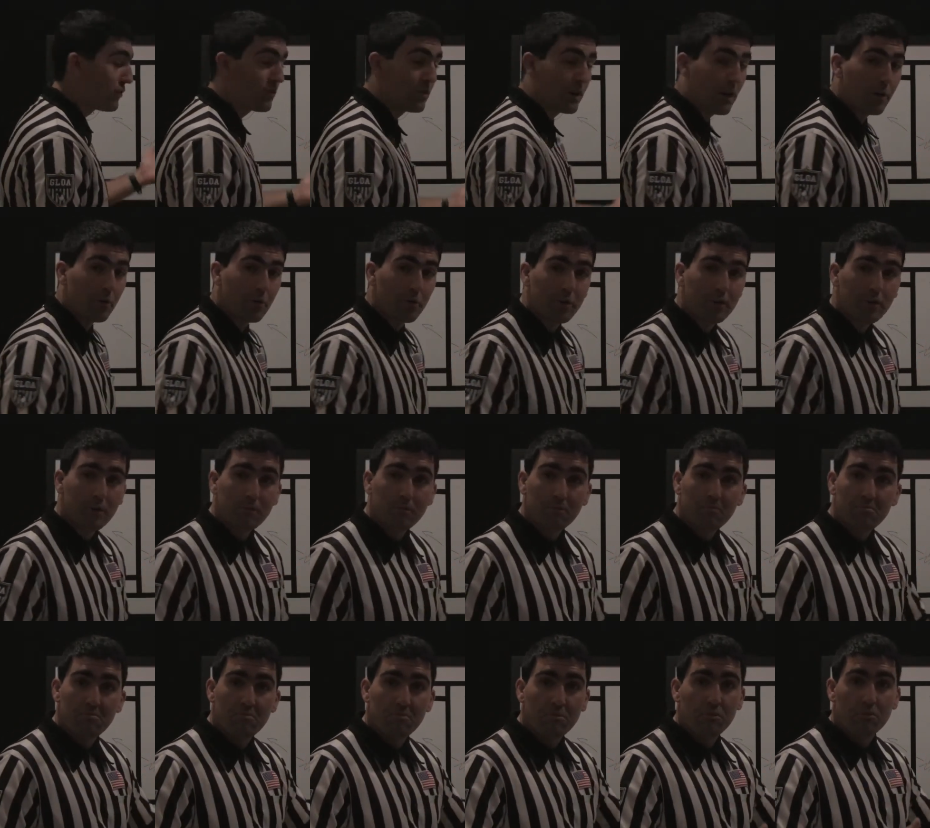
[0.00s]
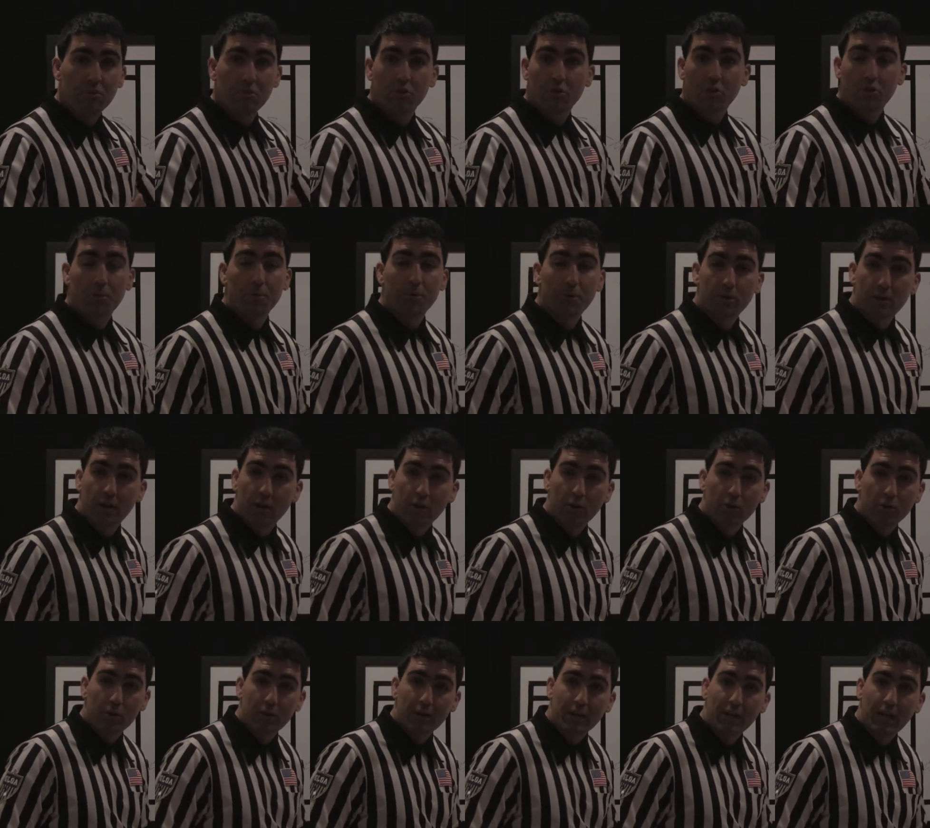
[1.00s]
settled it, determined they're not
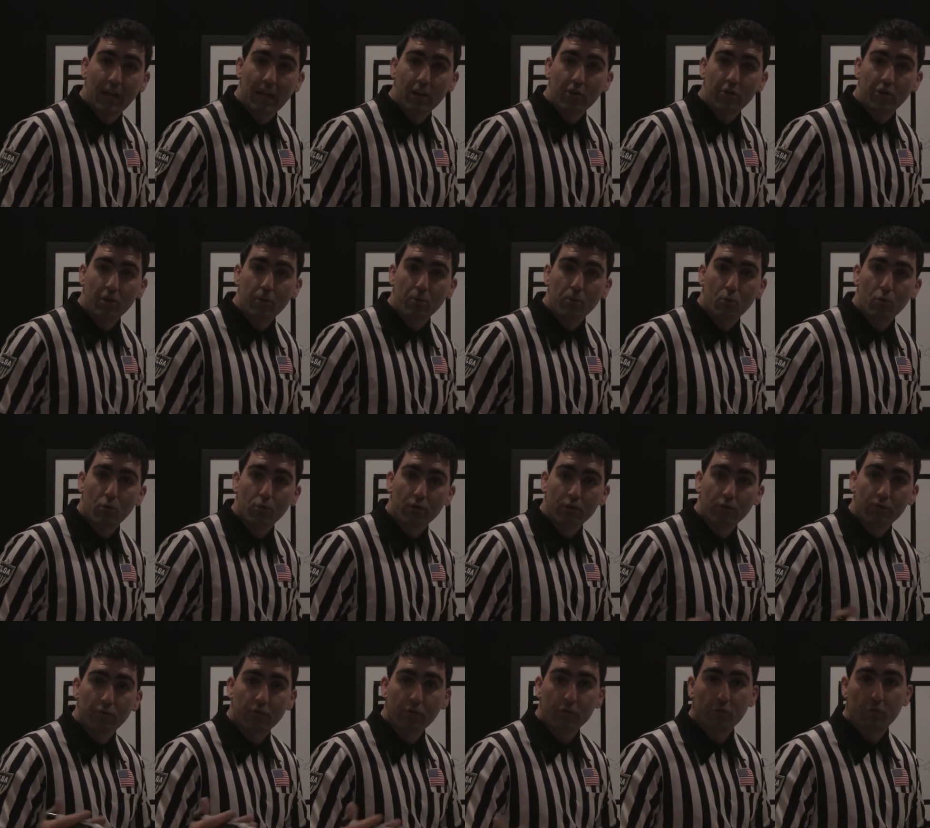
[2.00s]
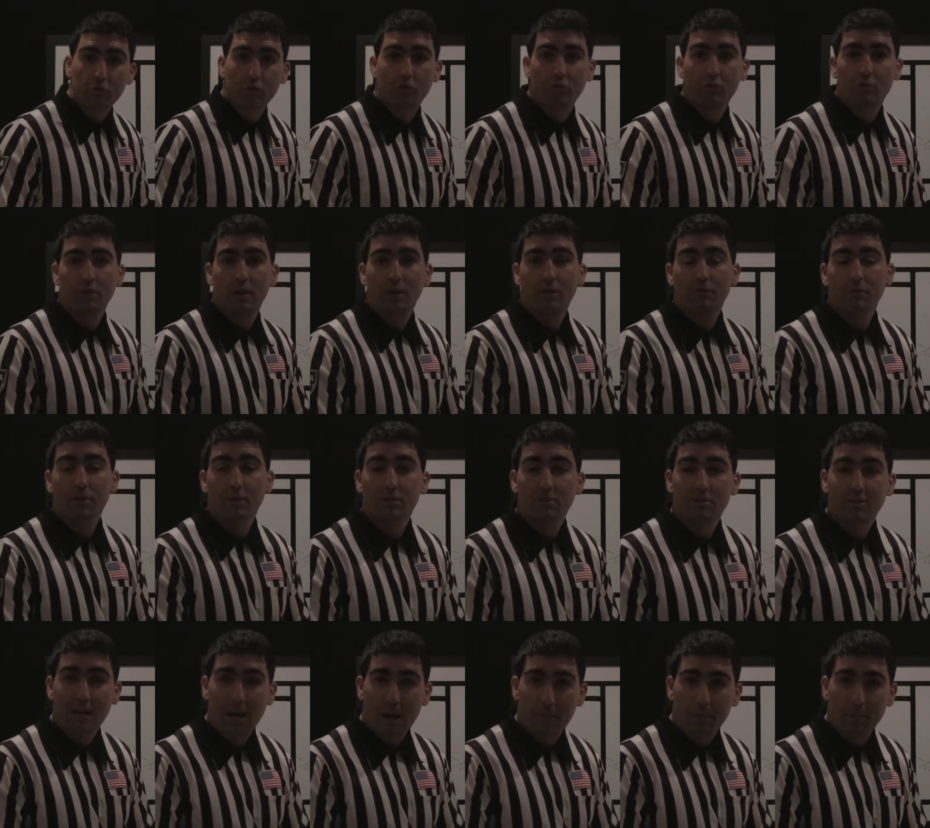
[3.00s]
going to the cage anymore, the officials should definitely
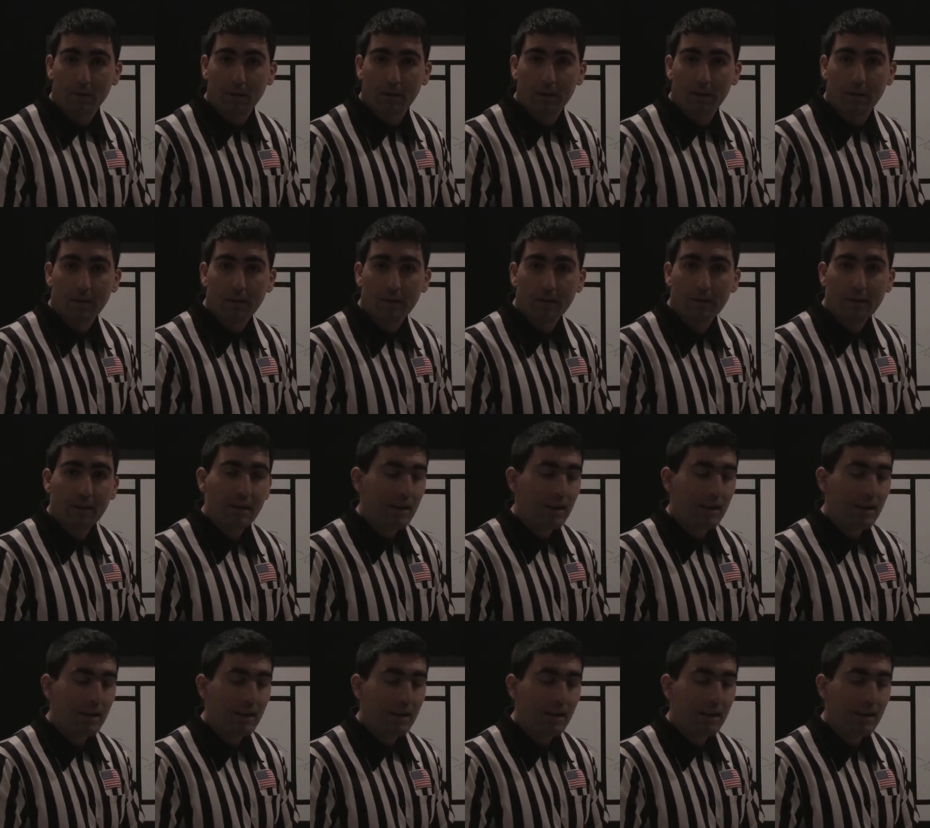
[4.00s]
stop play,